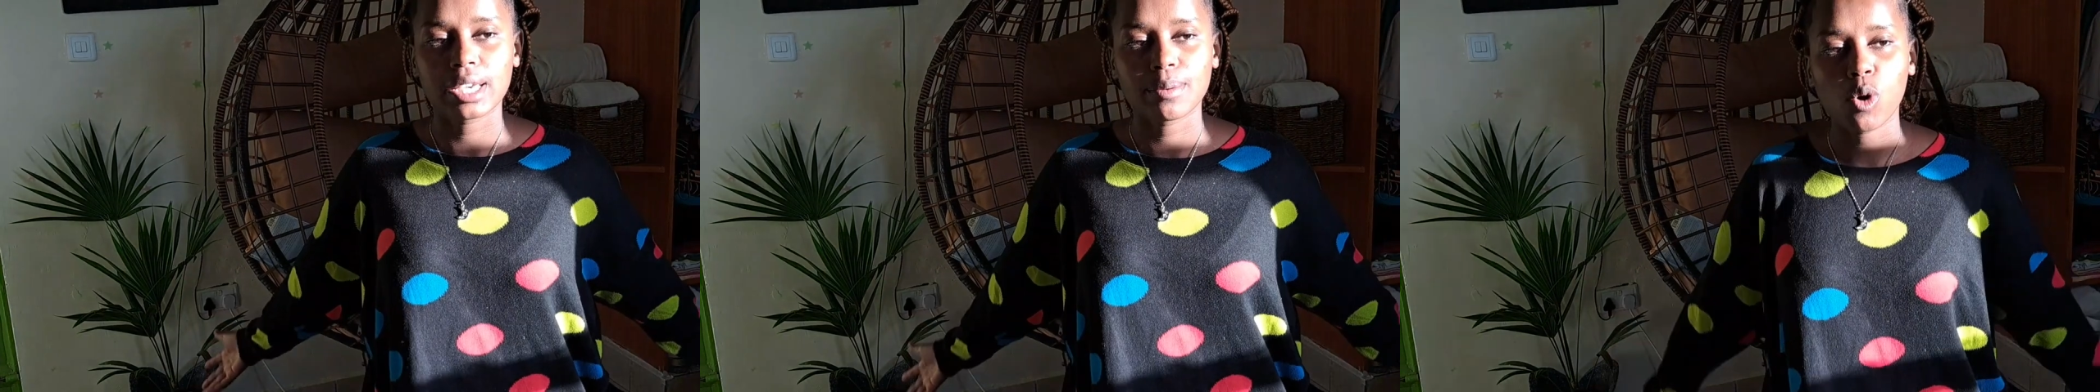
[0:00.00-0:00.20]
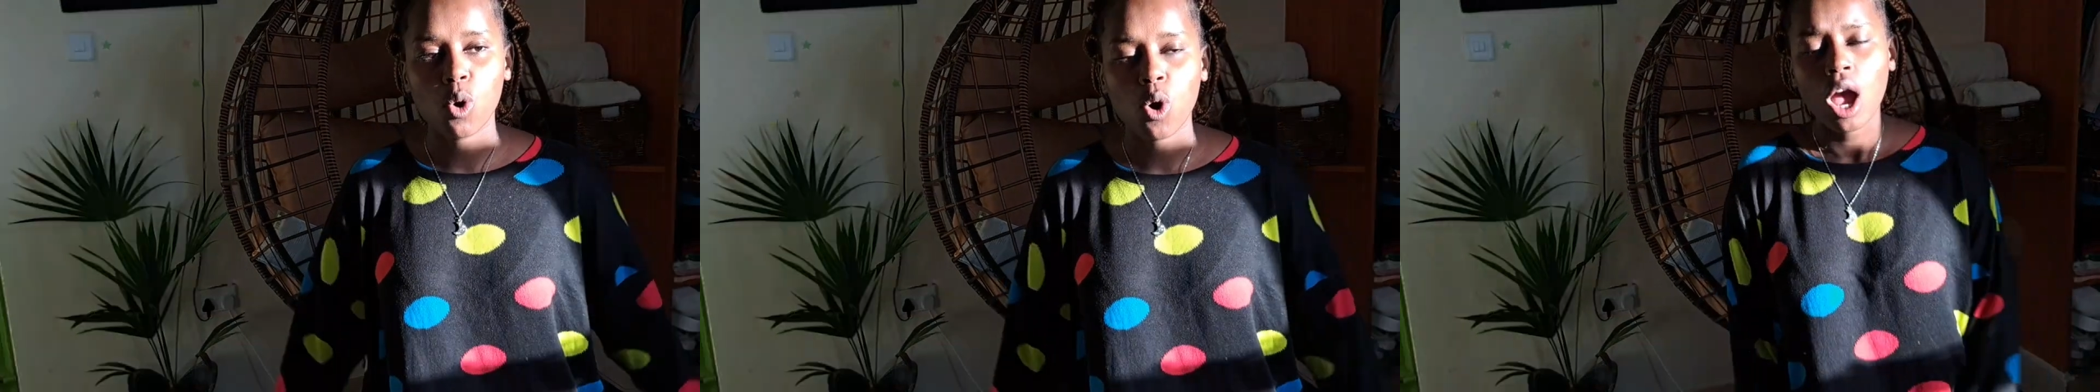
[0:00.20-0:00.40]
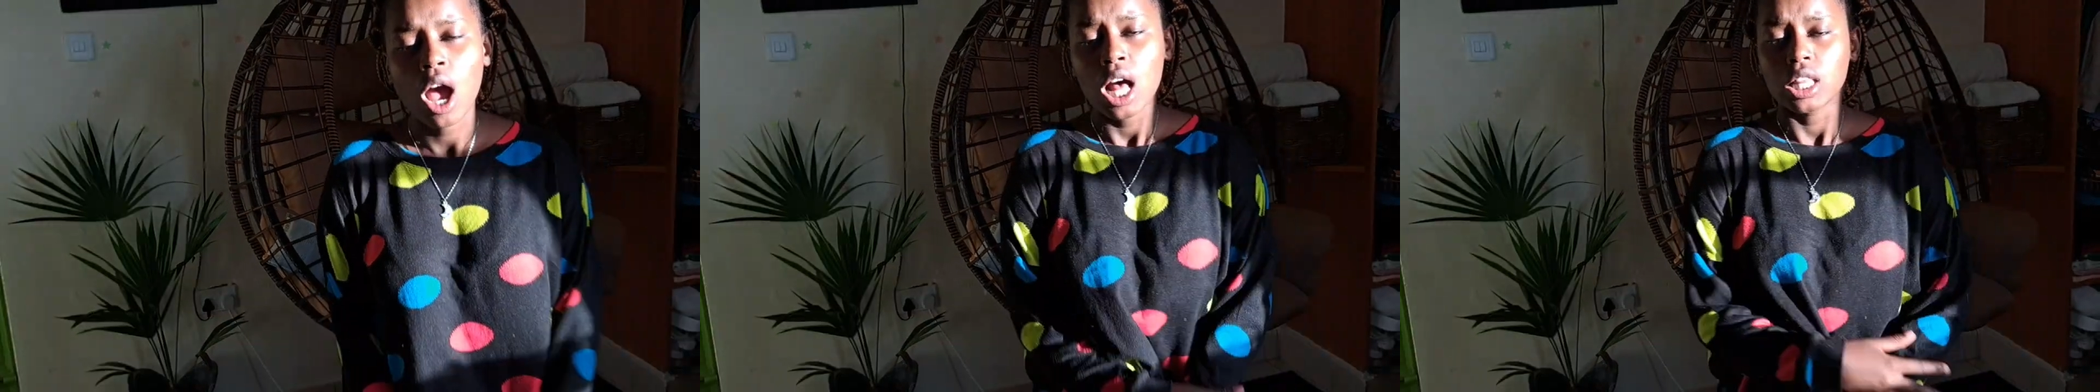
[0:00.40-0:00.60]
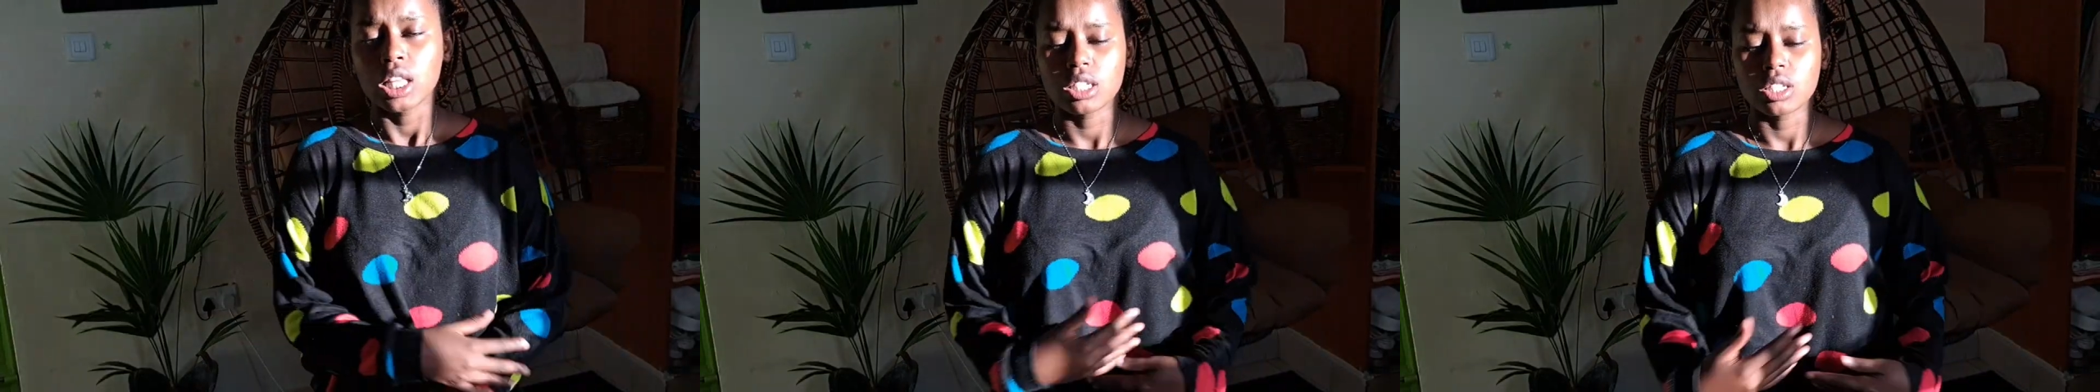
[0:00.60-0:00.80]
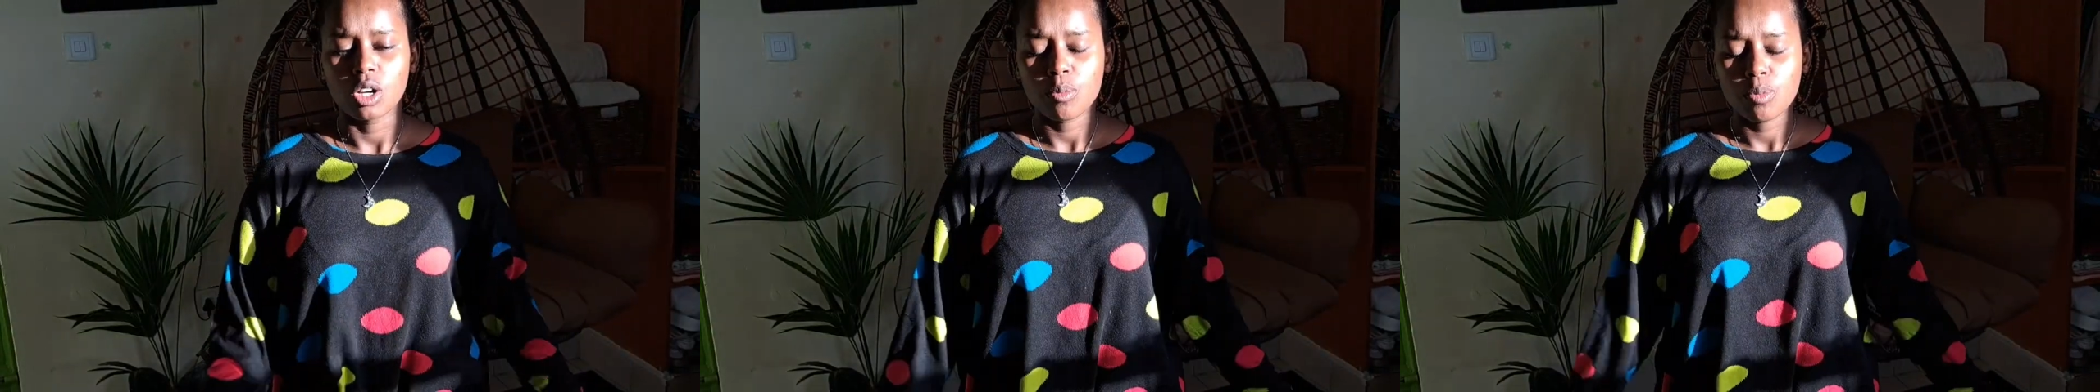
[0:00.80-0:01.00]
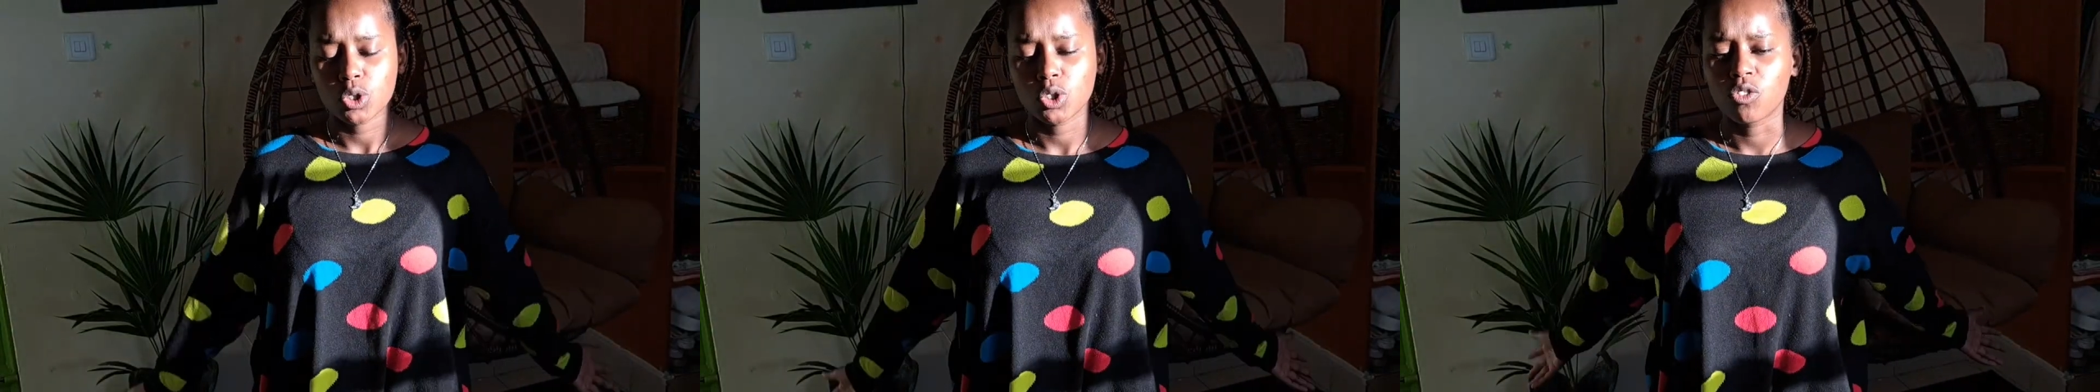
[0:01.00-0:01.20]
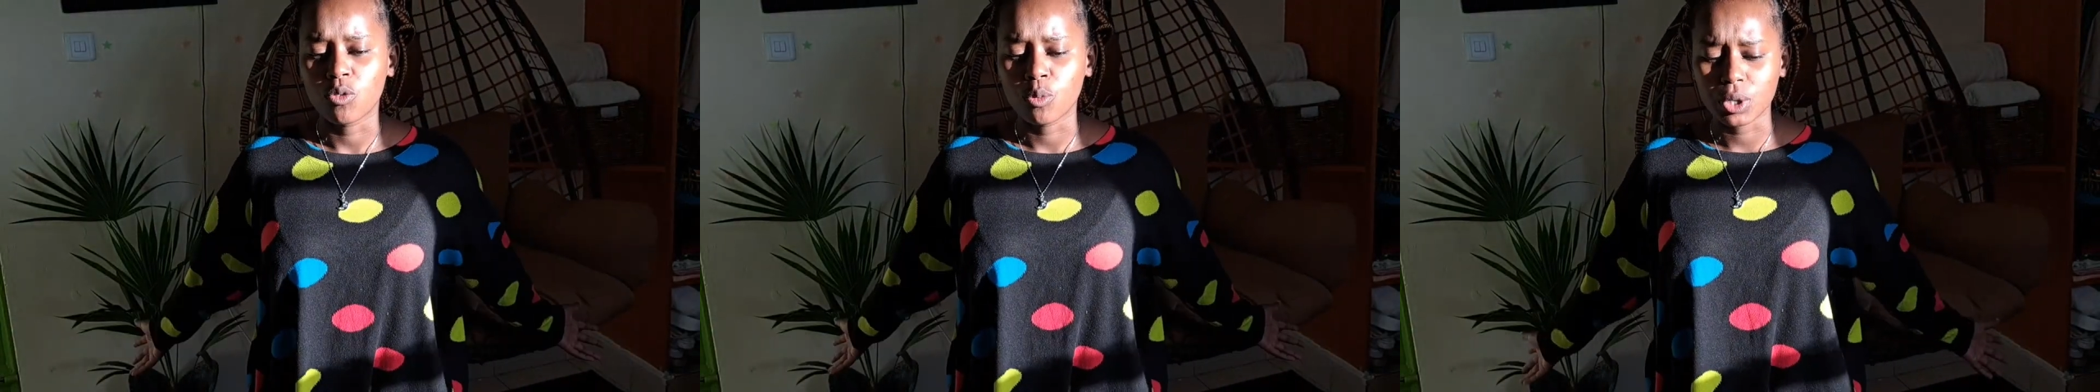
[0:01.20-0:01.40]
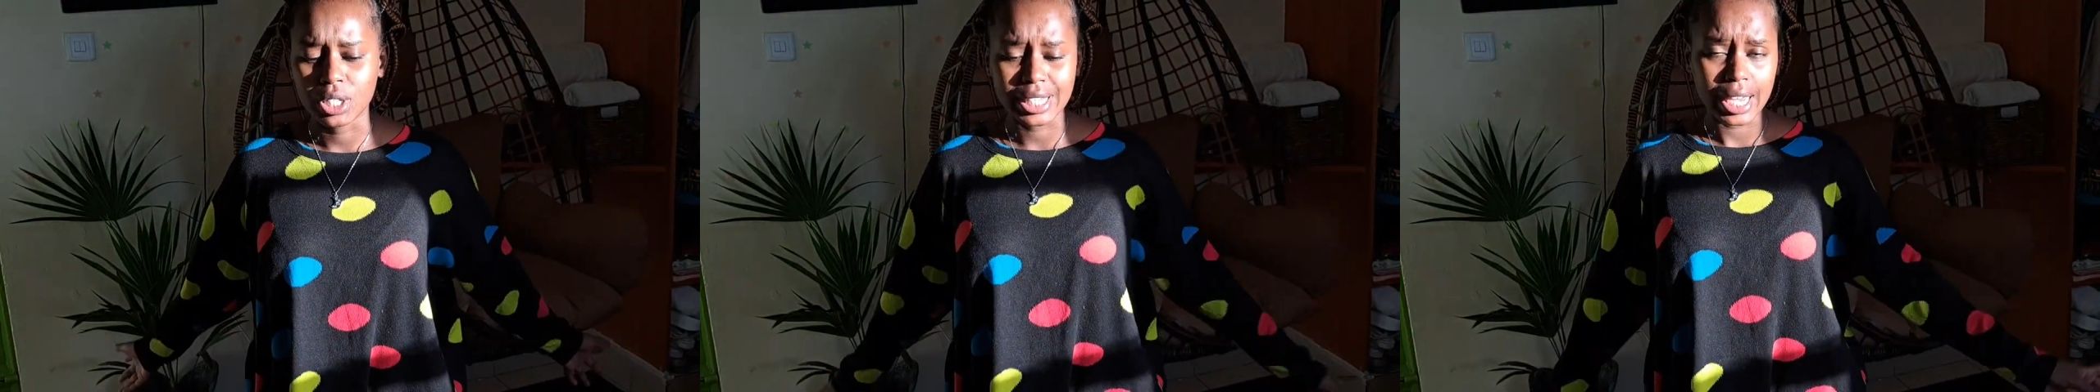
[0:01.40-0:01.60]
table, there's an option
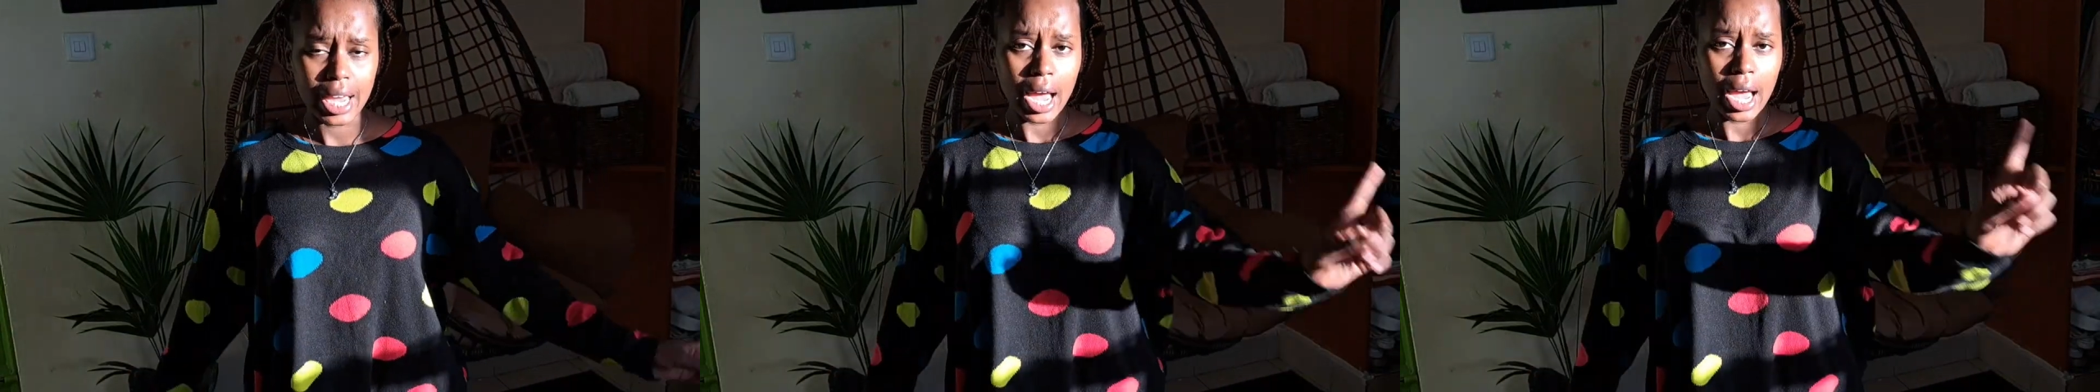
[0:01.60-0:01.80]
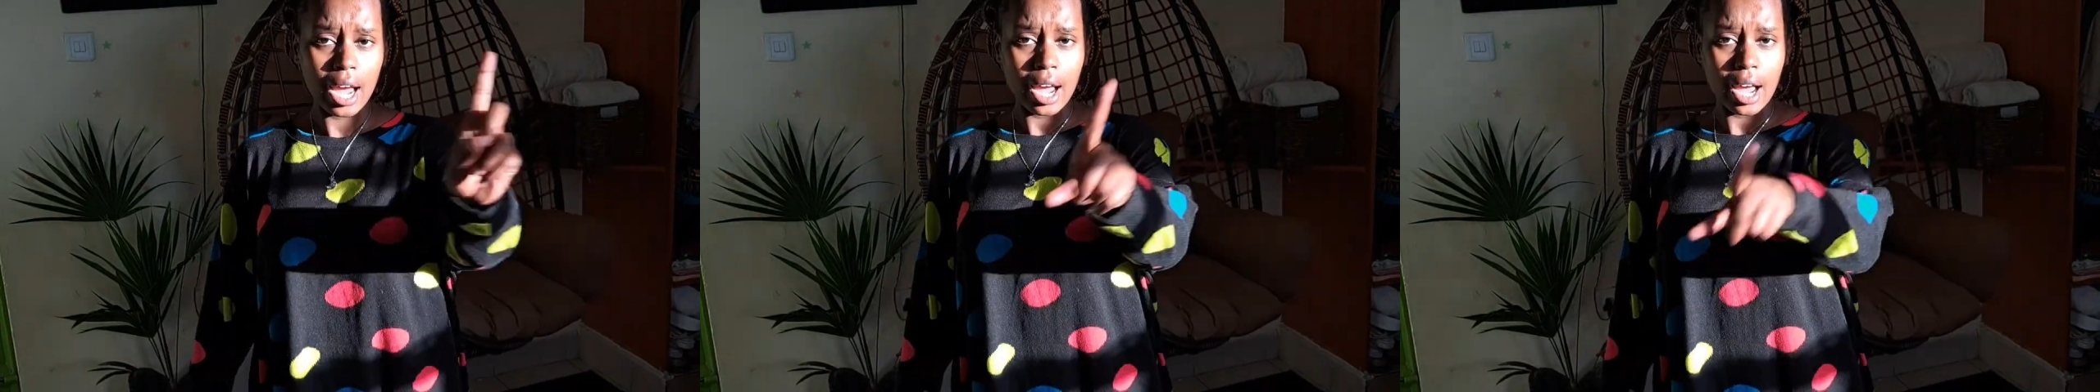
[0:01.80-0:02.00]
of putting